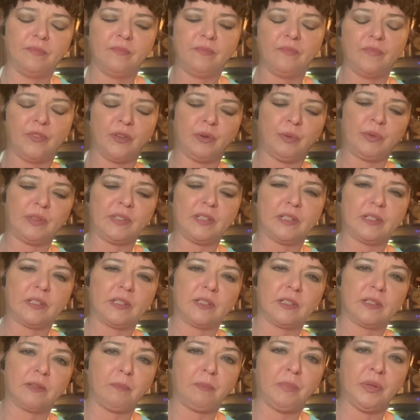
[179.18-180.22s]
there was
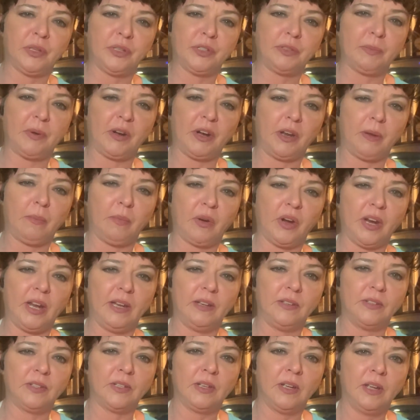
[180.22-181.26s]
this Pillsbury
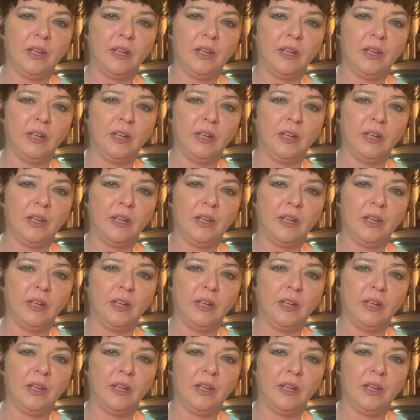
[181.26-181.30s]
brand